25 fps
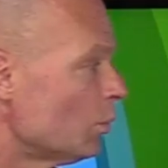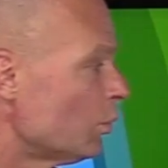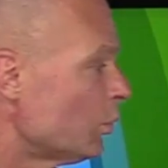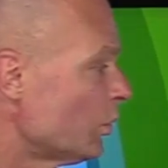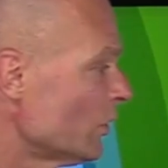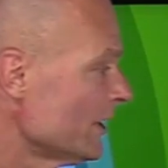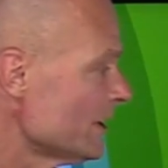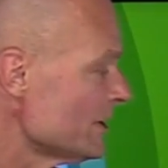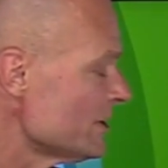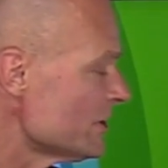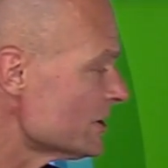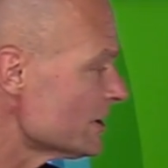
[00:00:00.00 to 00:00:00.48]

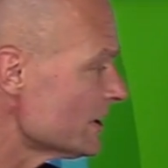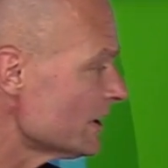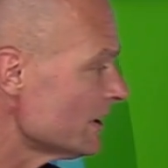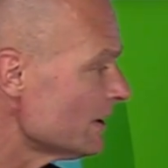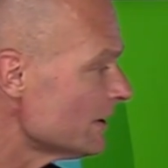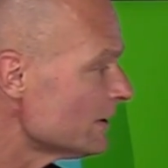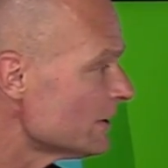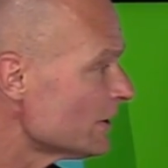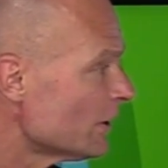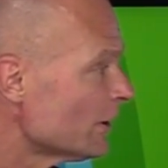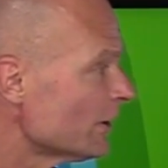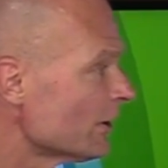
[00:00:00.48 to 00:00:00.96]
We're just going
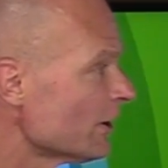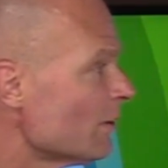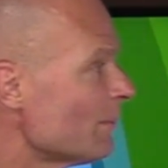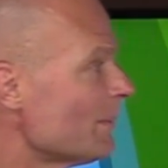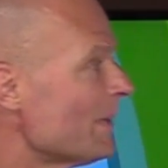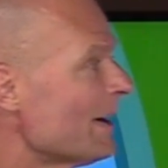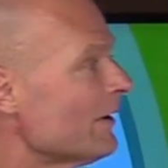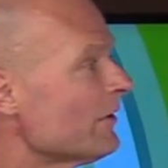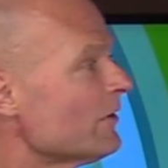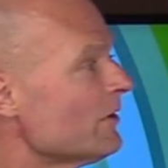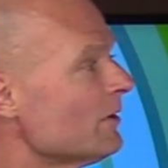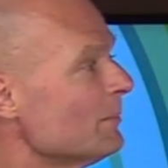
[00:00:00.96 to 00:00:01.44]
to talk
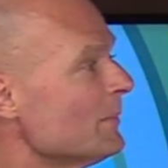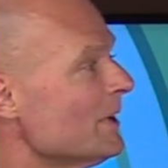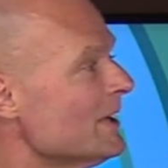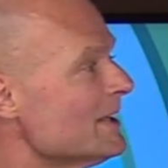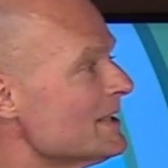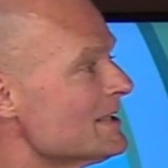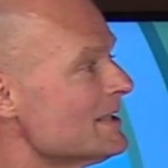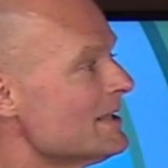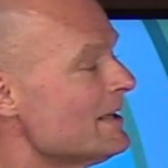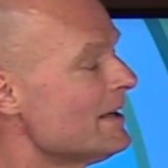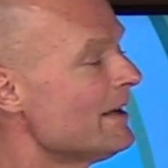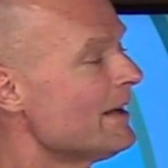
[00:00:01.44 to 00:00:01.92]
about them
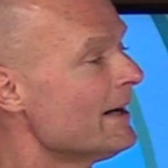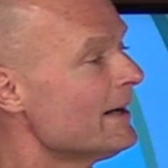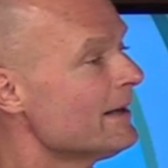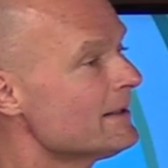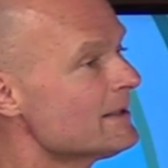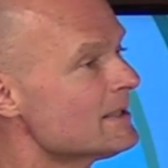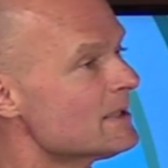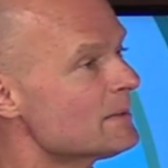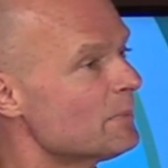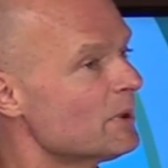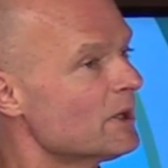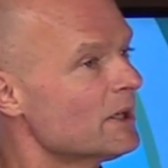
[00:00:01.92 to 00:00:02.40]
as
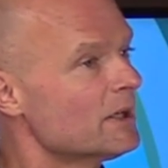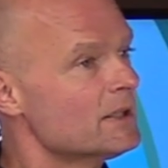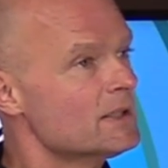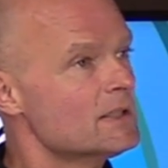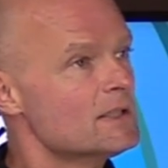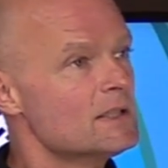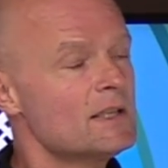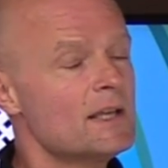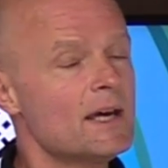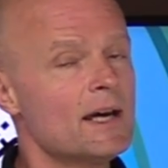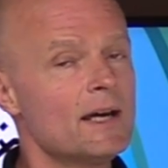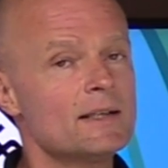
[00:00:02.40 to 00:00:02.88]
nuts
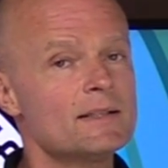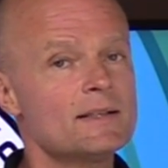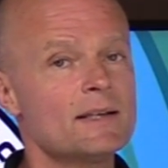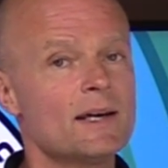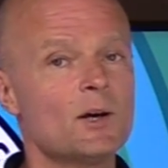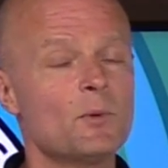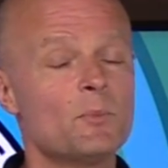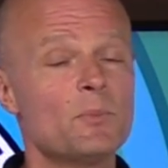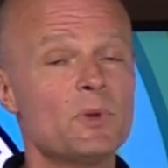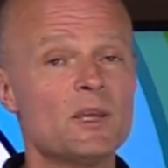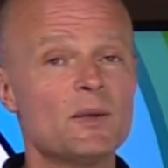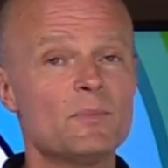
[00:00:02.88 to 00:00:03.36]
because that's
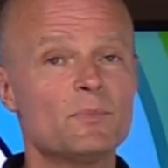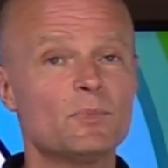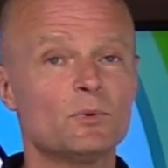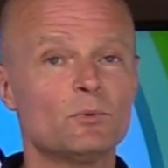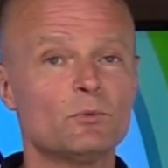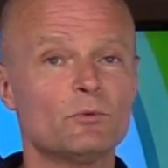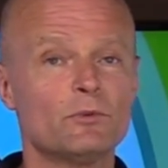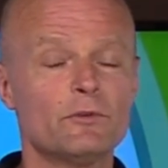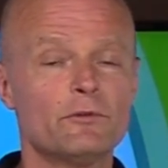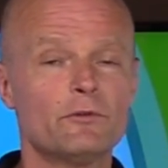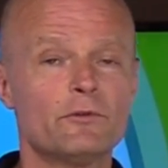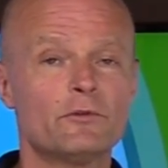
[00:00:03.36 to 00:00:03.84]
how people
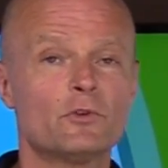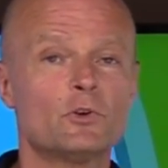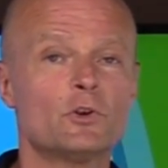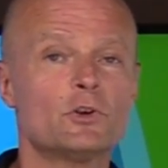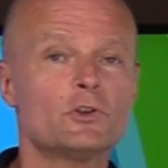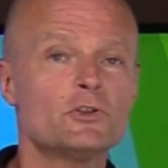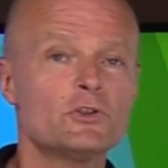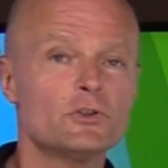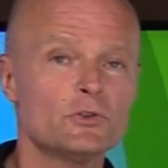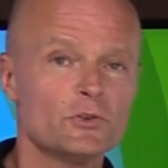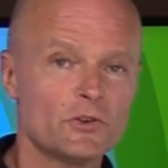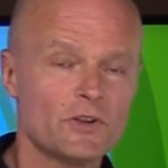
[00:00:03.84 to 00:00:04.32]
refer
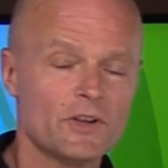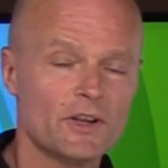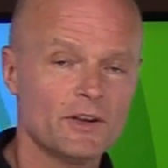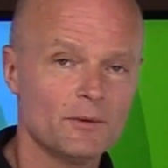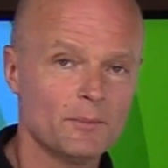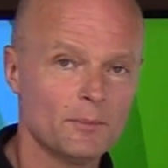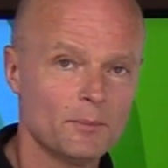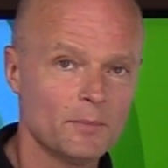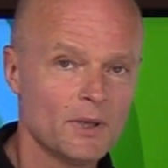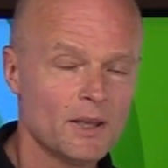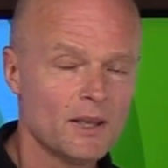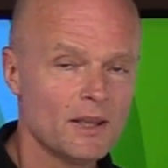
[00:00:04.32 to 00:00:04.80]
to
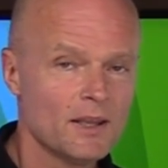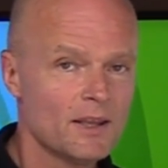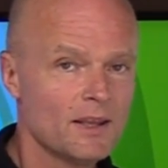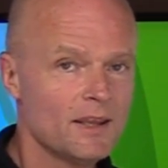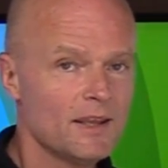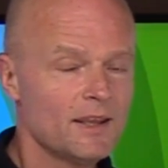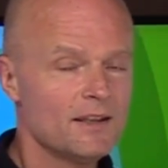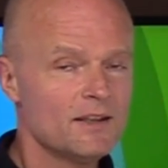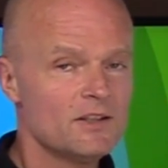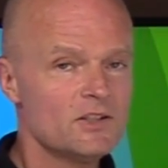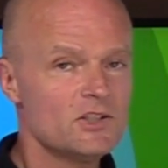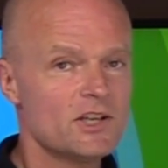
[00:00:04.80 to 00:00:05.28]
them
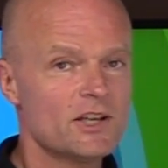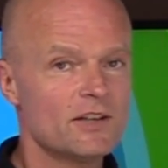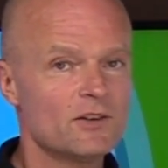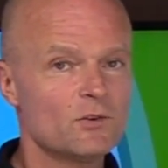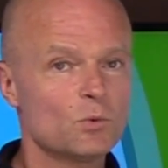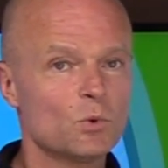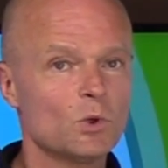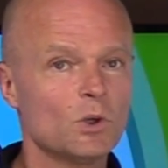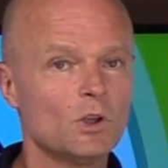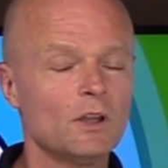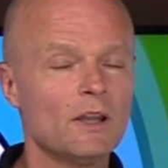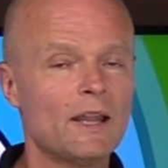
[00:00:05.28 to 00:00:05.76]
in
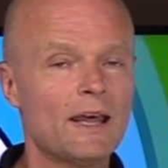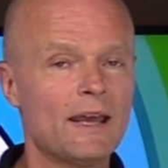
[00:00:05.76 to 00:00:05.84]
general